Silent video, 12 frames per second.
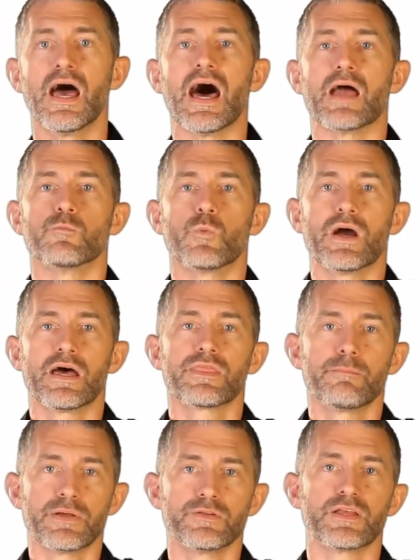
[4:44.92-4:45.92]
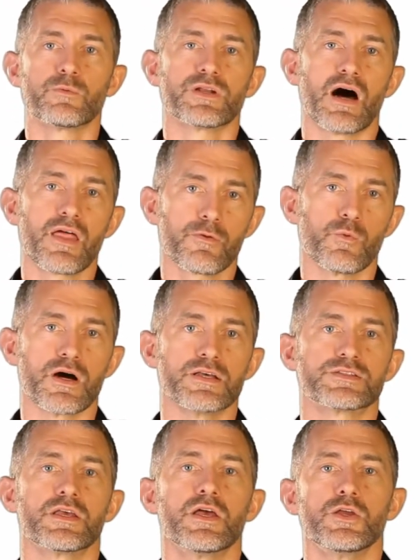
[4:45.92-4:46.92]
and where the building would
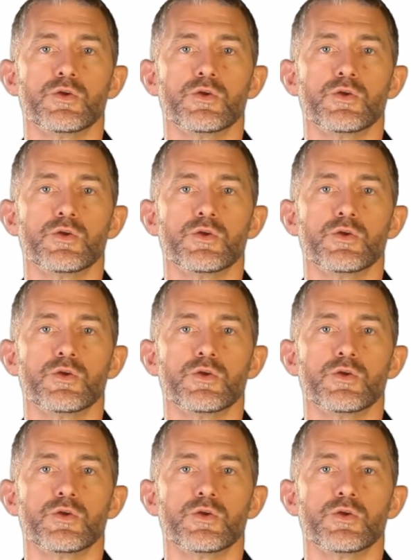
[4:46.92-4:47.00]
otherwise